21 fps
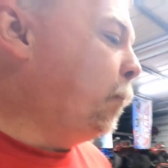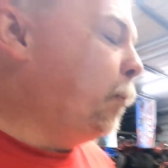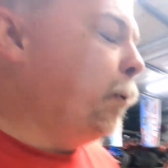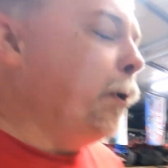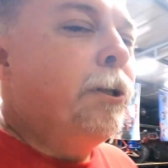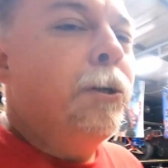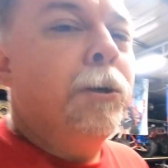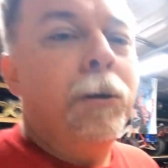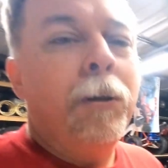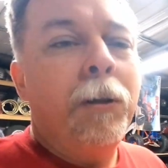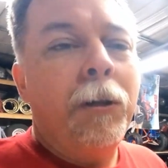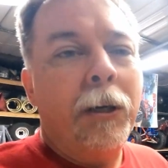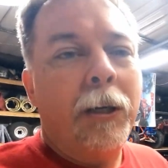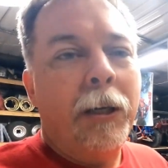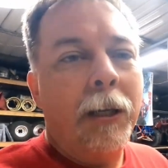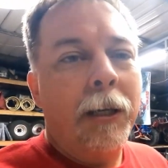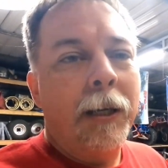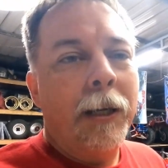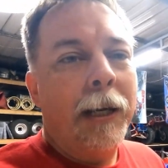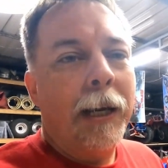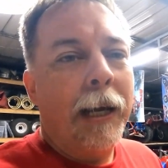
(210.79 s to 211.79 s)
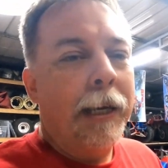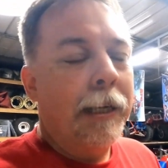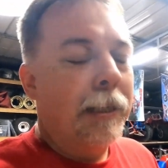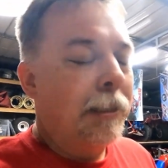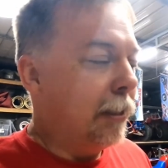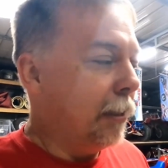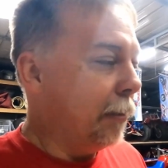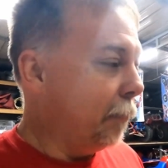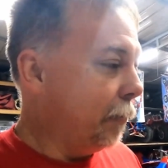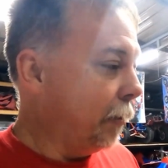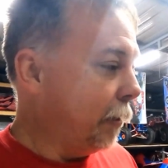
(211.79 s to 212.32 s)
When you're looking at
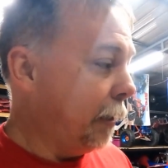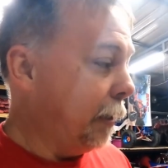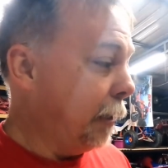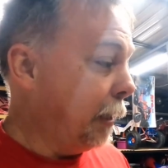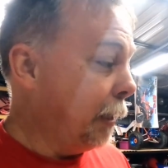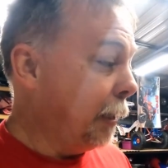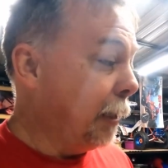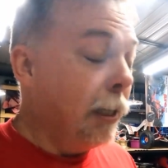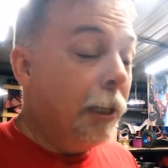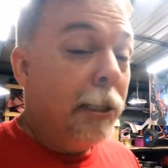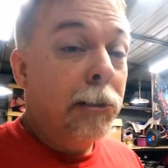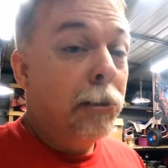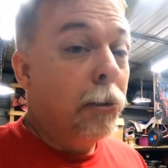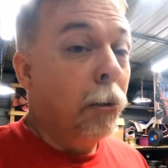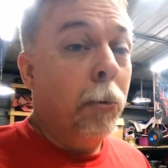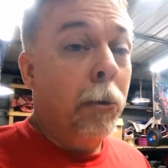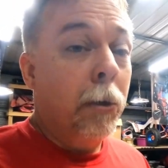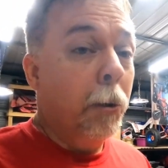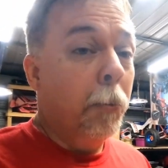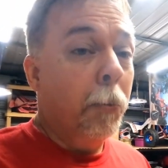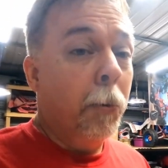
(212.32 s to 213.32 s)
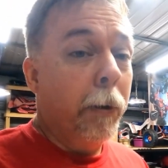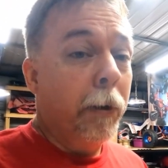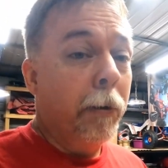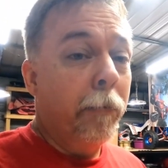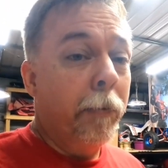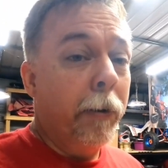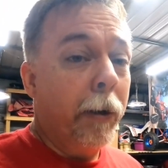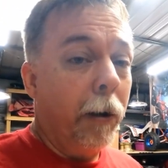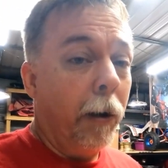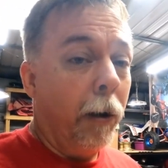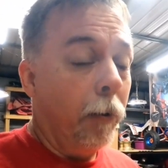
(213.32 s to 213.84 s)
ATV, and these don't come around
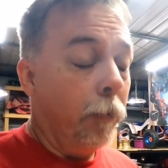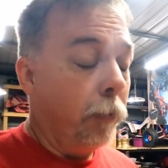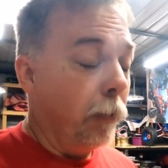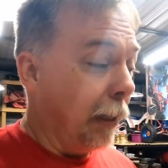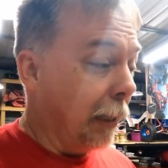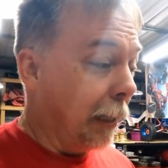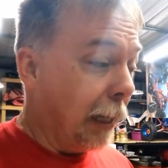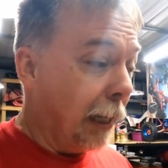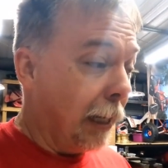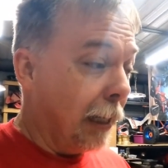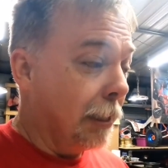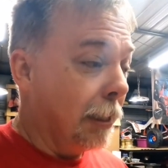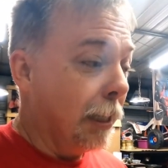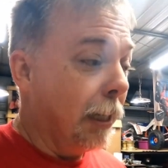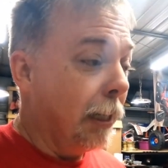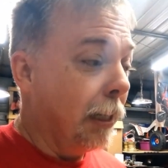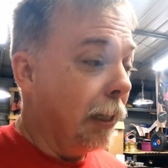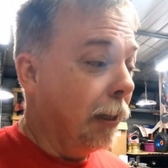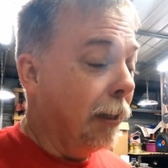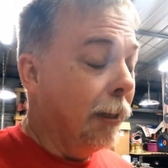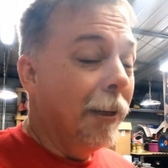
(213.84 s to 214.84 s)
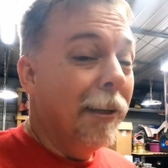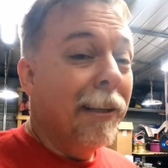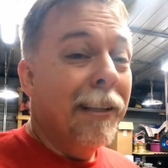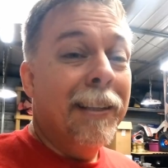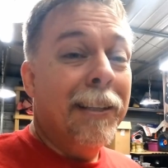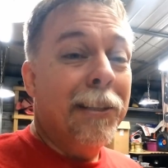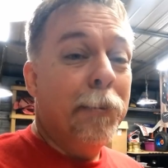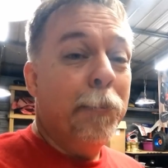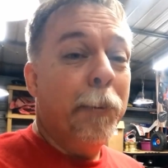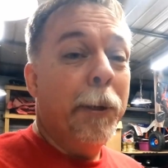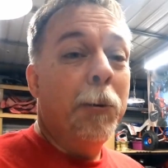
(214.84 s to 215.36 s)
very often, I gotta tell you,
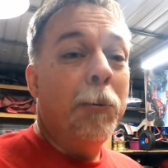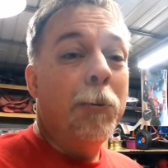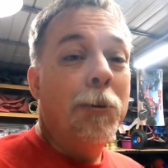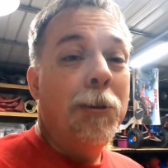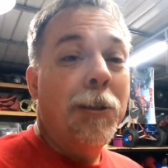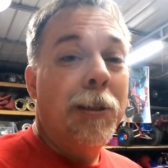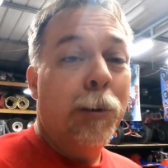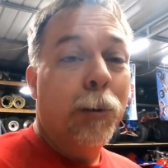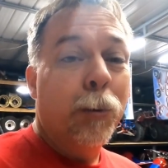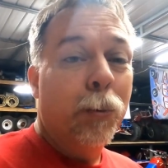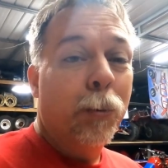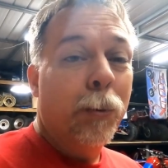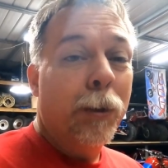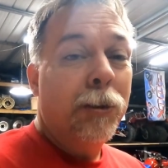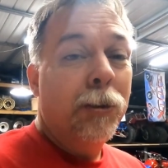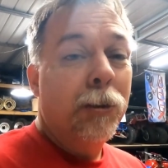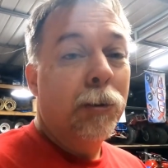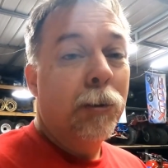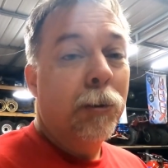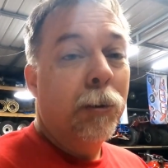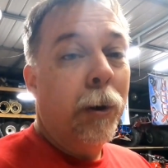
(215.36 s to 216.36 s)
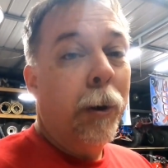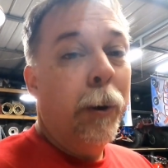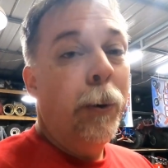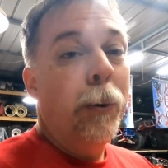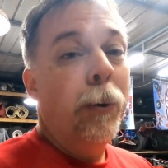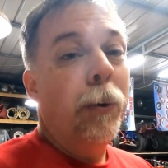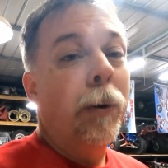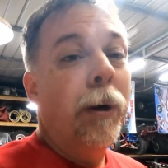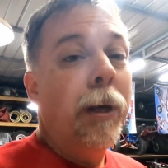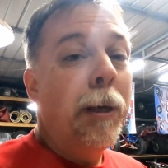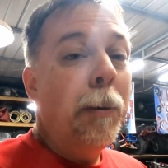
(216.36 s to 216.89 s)
this man was the original
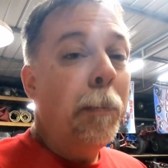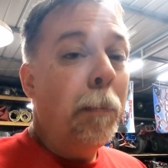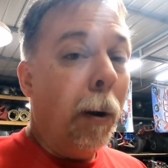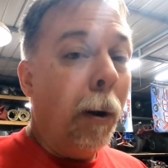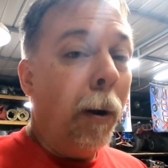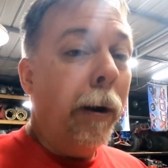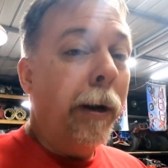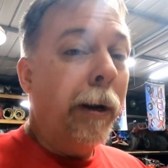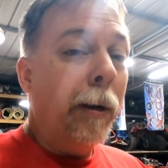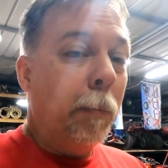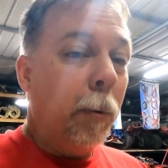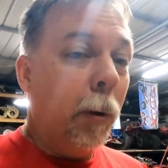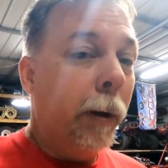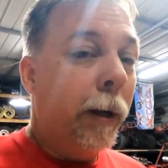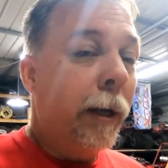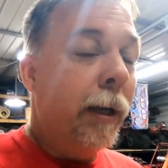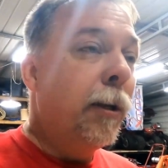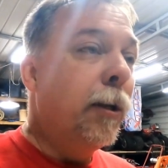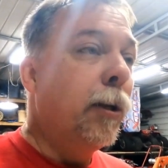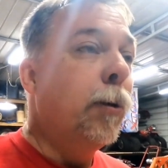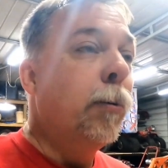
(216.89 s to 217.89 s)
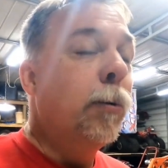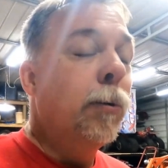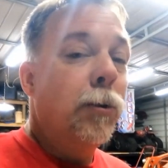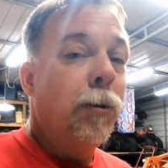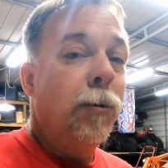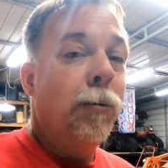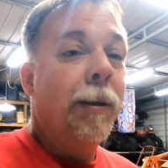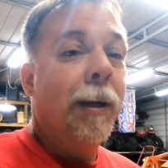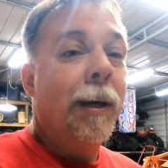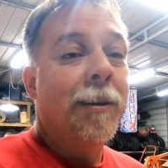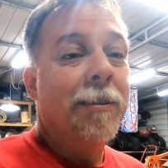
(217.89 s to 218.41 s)
owner. He bought it brand new in
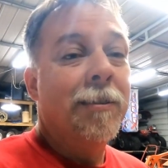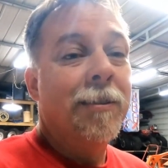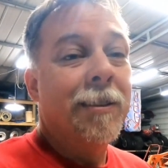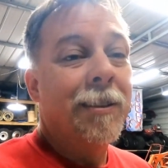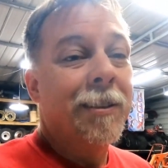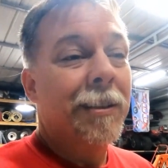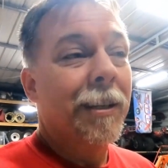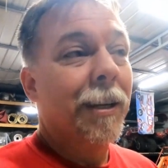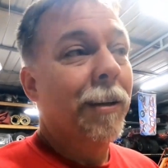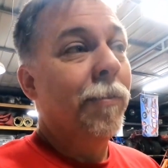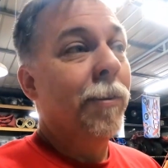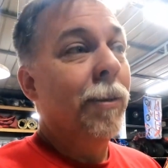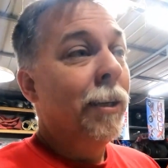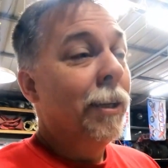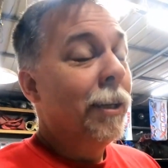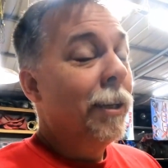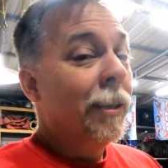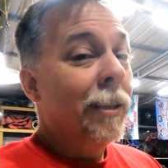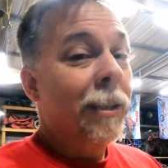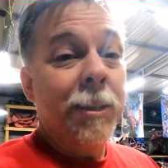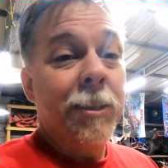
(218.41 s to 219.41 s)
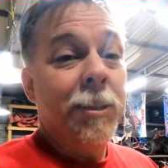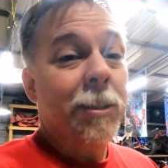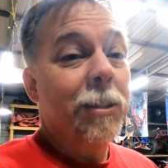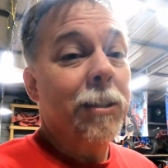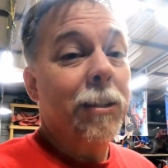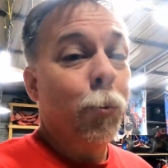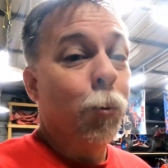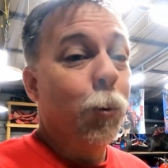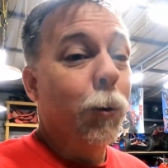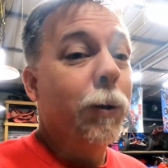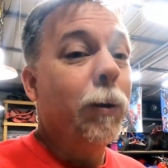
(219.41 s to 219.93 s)
2007. This is
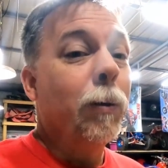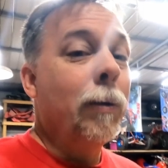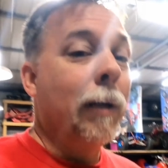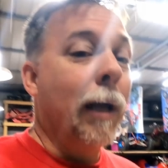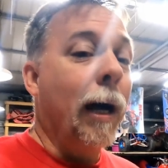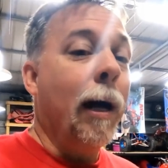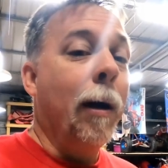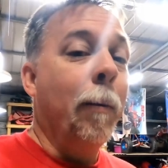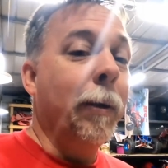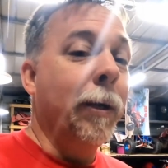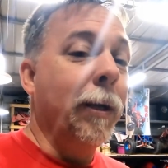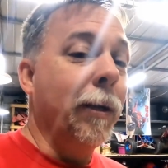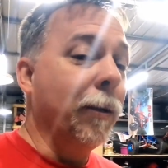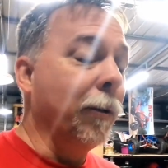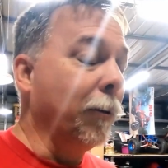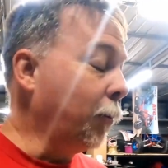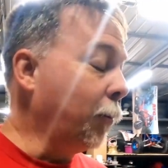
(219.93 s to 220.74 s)
a real diamond in the